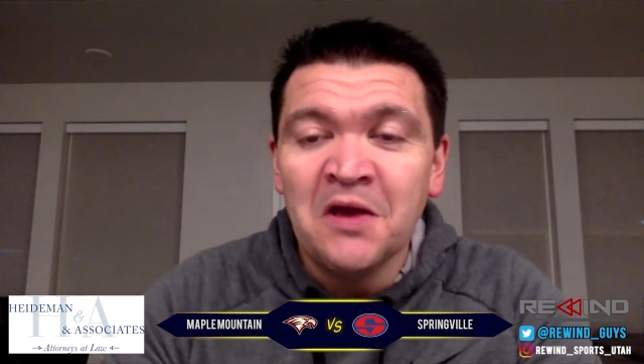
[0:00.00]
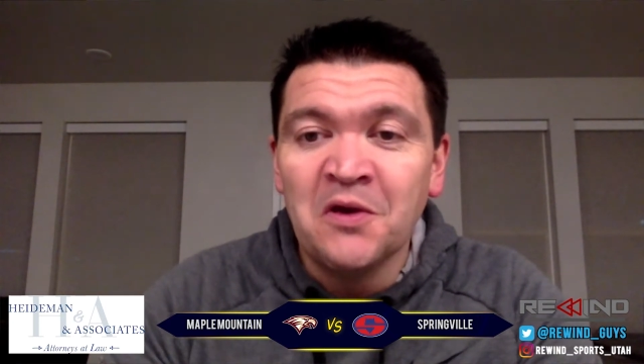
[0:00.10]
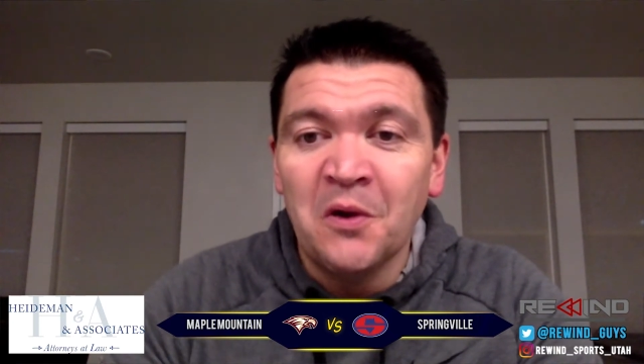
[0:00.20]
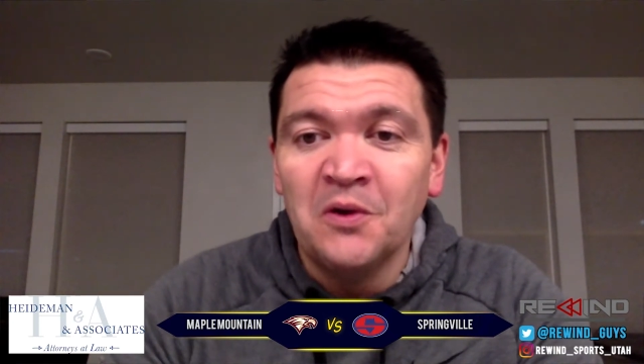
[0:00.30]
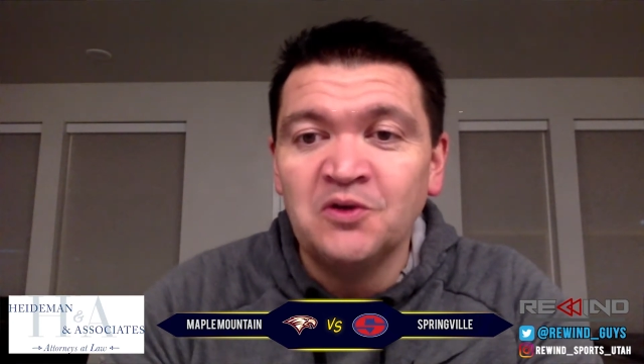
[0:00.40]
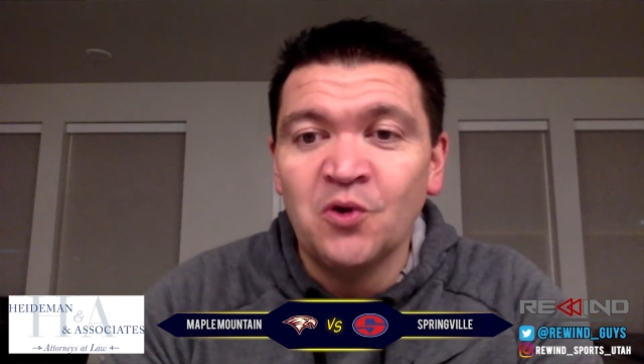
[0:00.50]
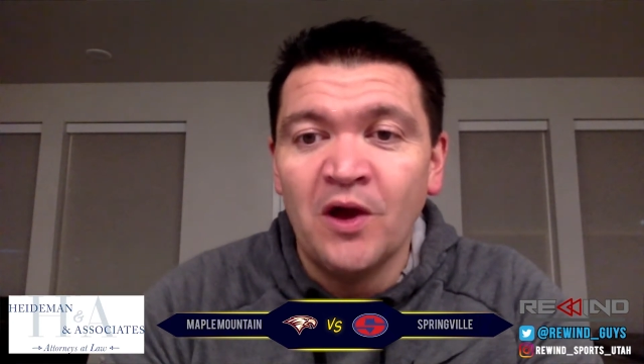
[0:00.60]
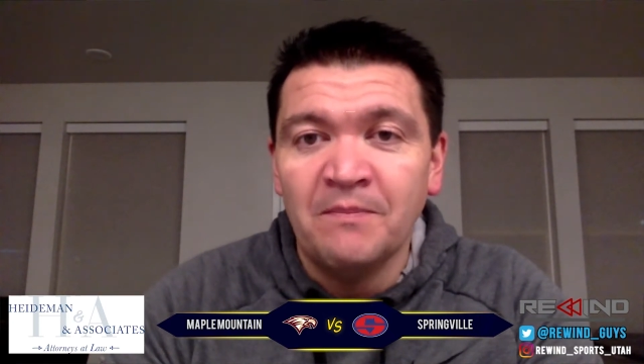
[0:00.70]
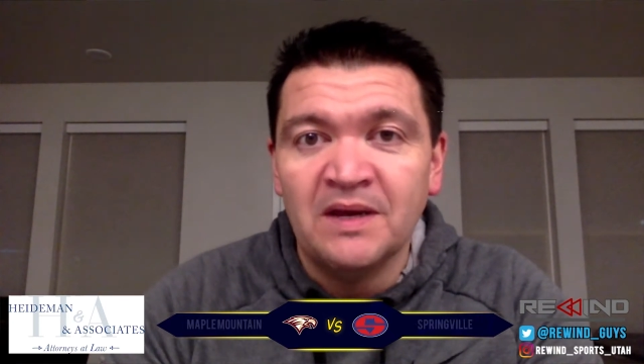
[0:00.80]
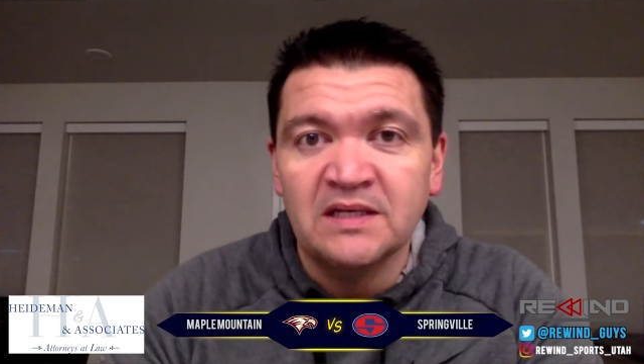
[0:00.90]
and go
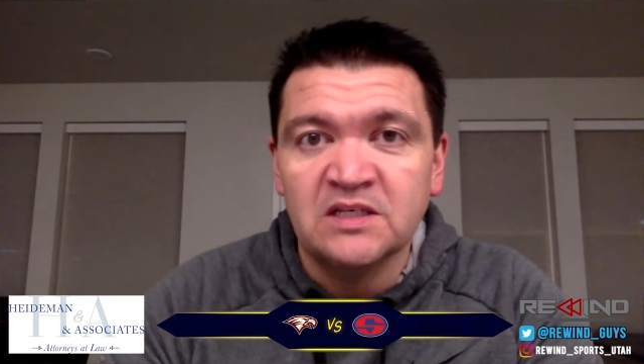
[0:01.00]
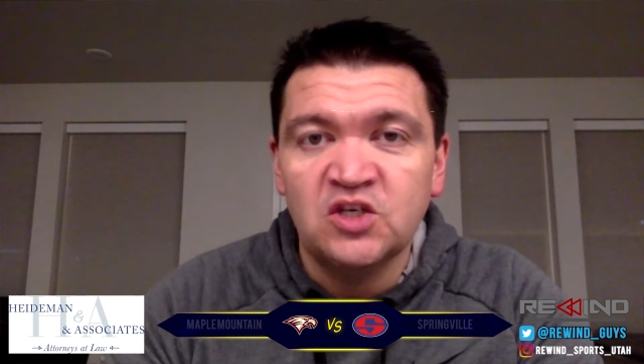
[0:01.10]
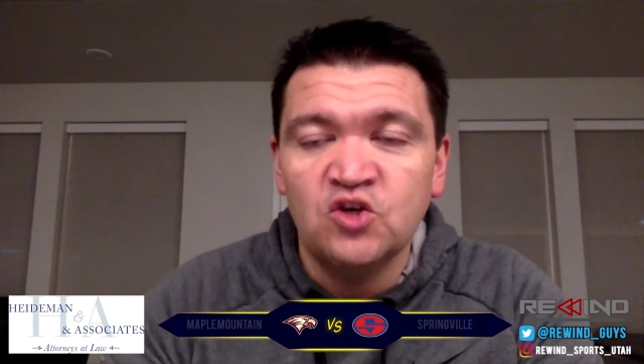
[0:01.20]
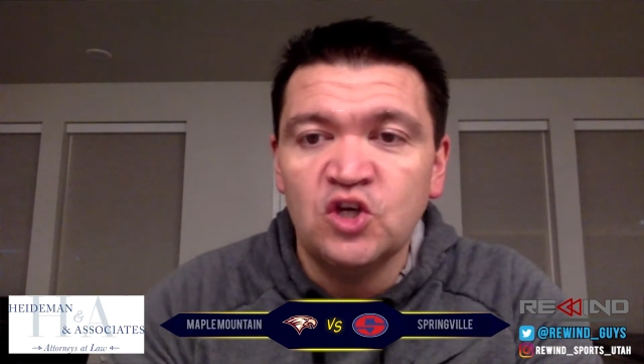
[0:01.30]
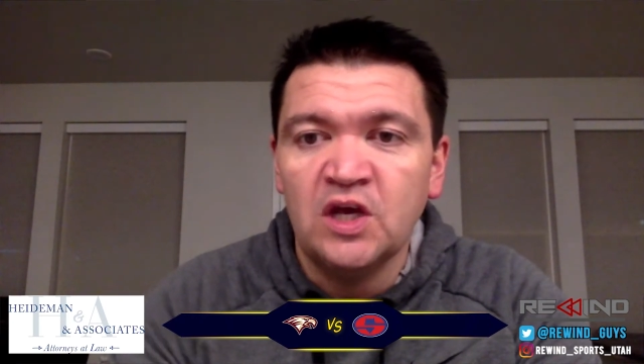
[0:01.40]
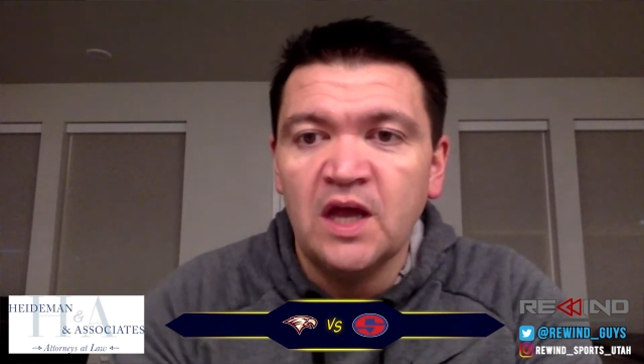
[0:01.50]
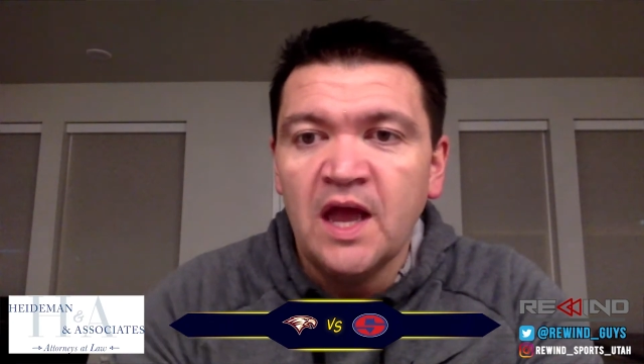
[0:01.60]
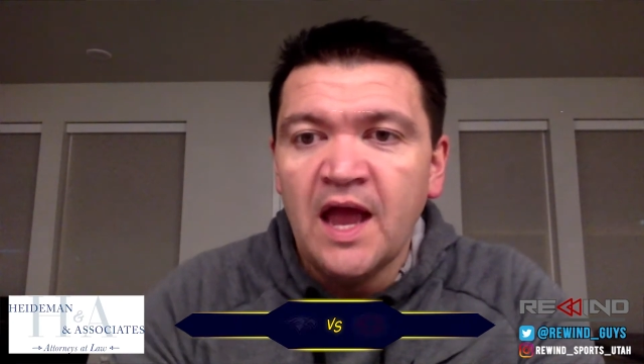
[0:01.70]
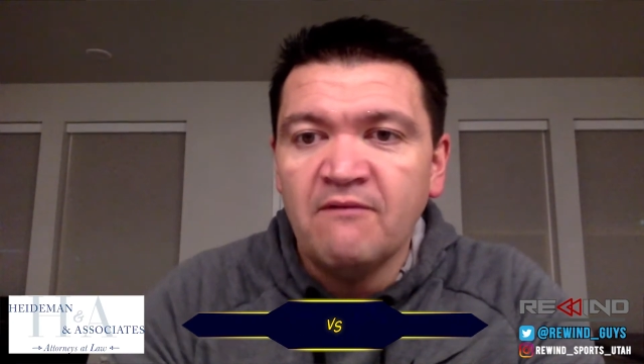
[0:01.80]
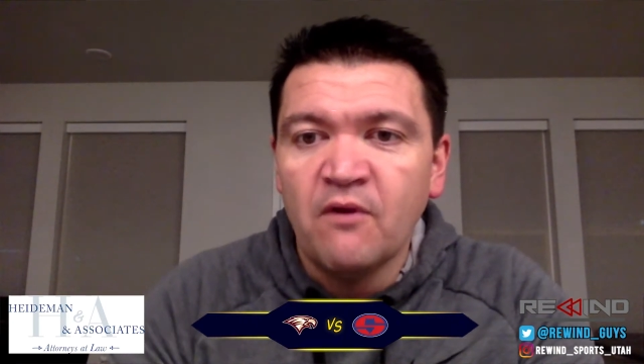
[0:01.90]
enjoy it because it's usually
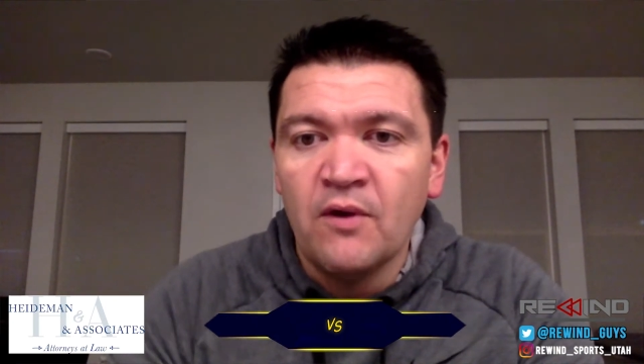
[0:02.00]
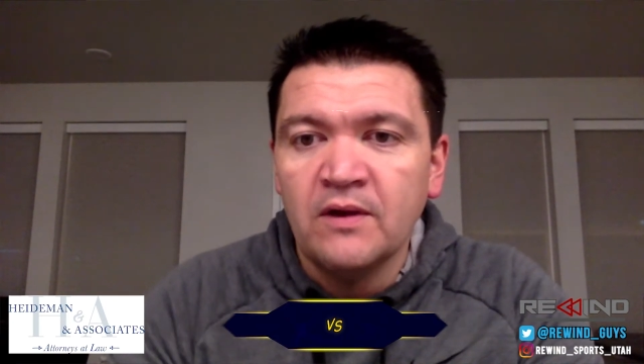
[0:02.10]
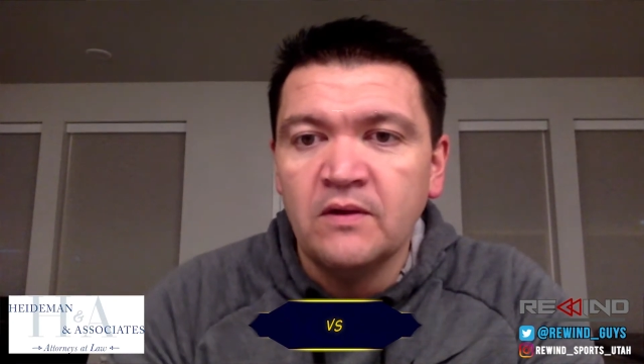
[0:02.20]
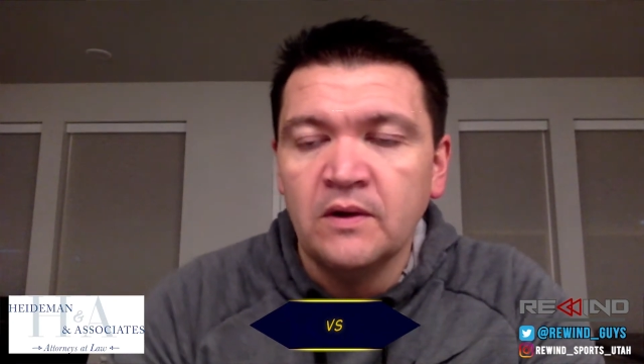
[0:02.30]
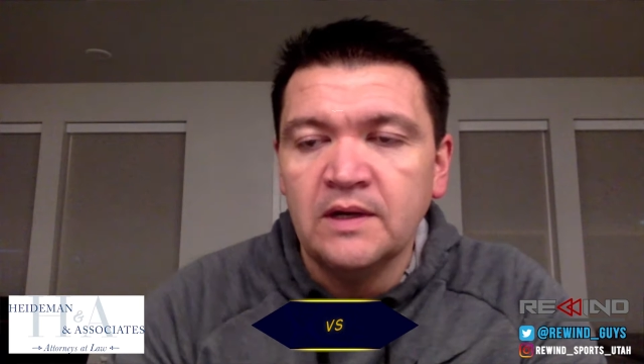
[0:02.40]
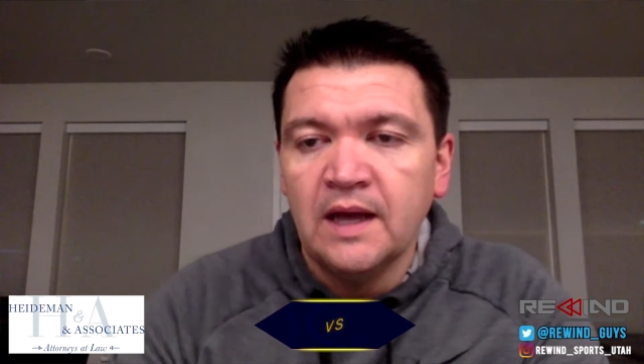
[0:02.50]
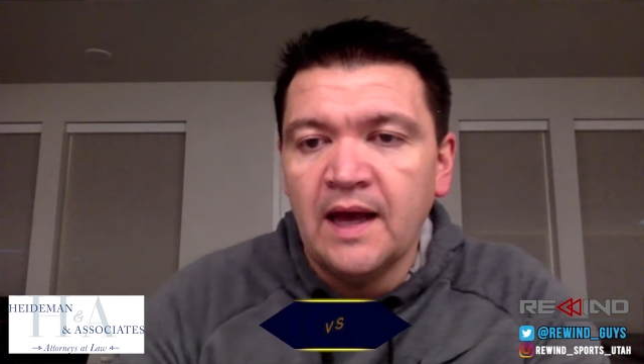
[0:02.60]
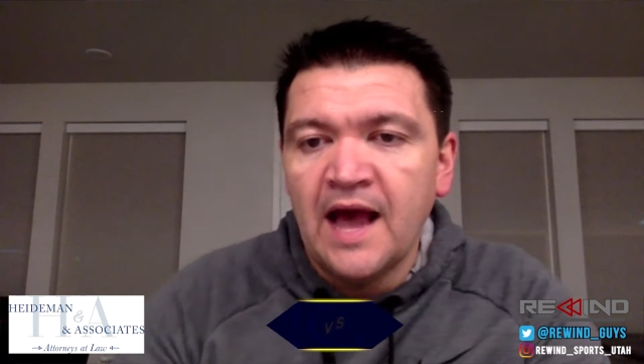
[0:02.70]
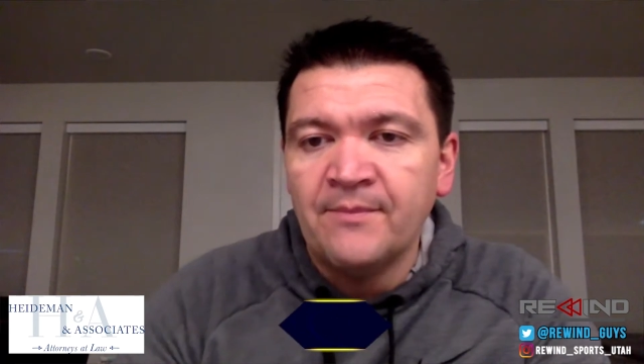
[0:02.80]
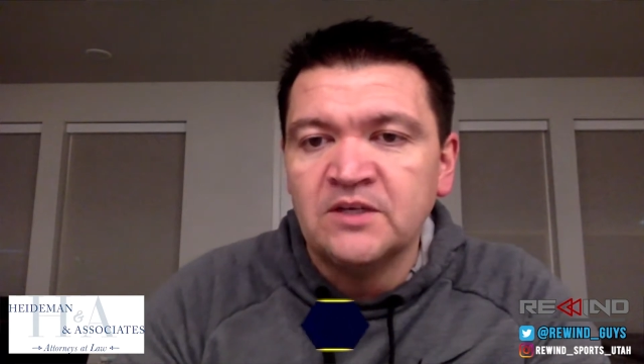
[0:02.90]
a very good
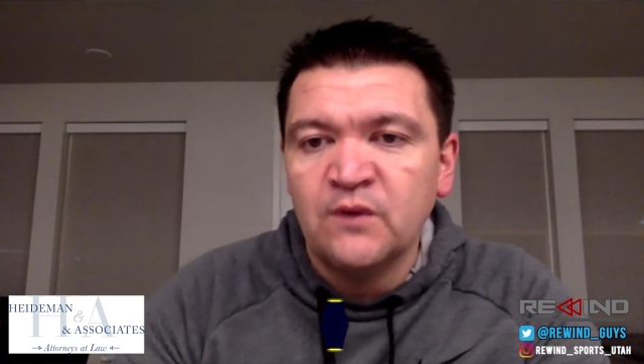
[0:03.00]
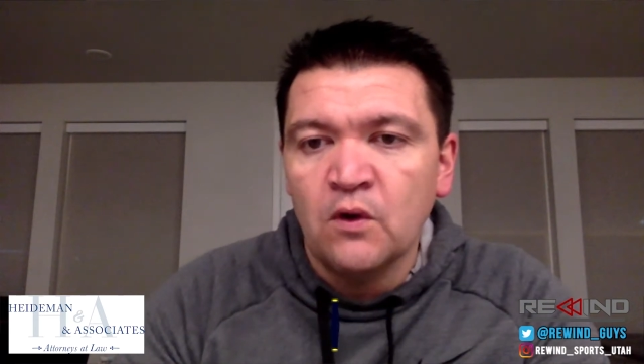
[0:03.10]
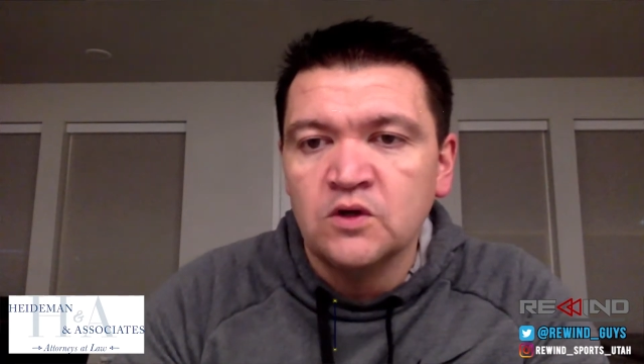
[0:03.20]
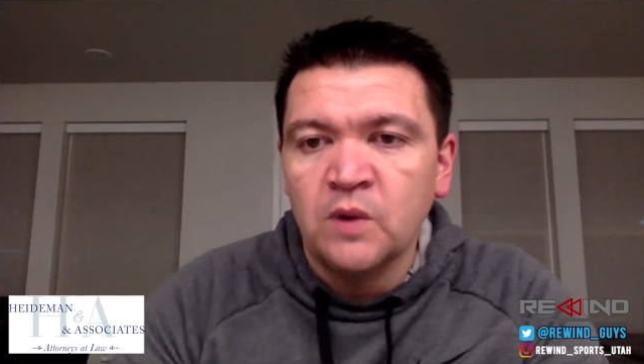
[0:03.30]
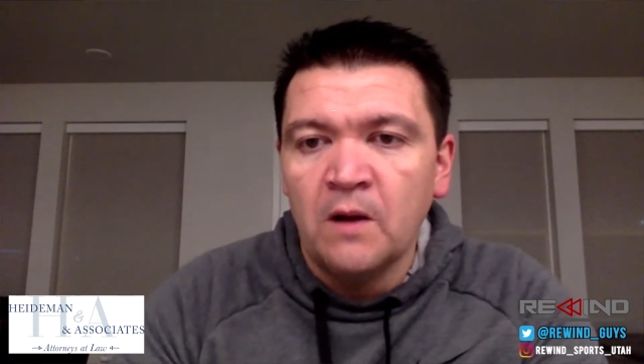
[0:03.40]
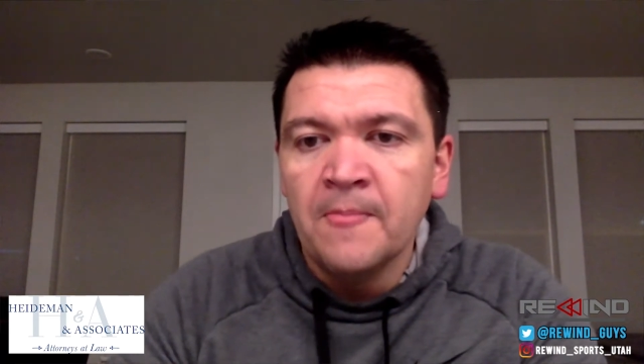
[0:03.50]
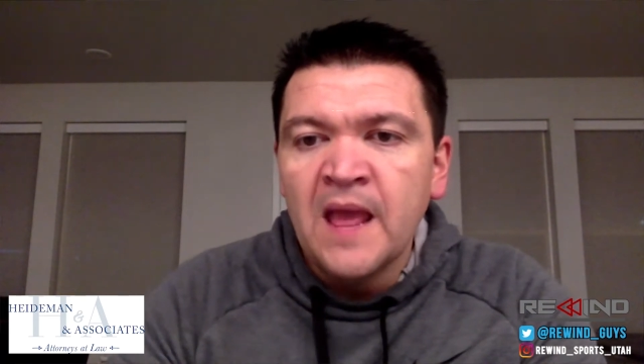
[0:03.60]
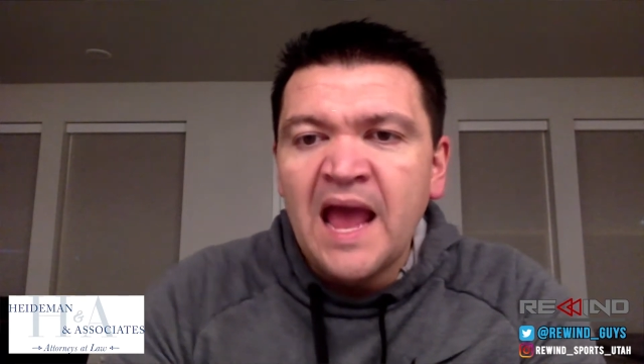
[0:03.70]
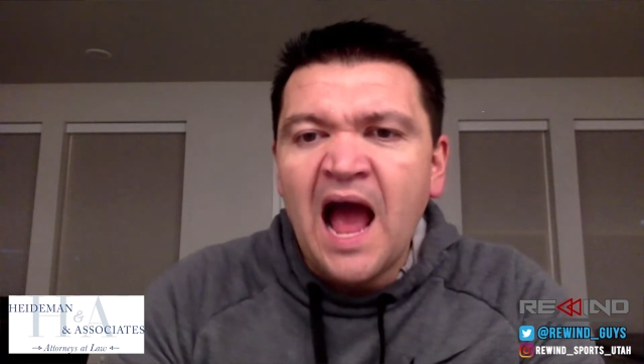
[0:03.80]
atmosphere as well.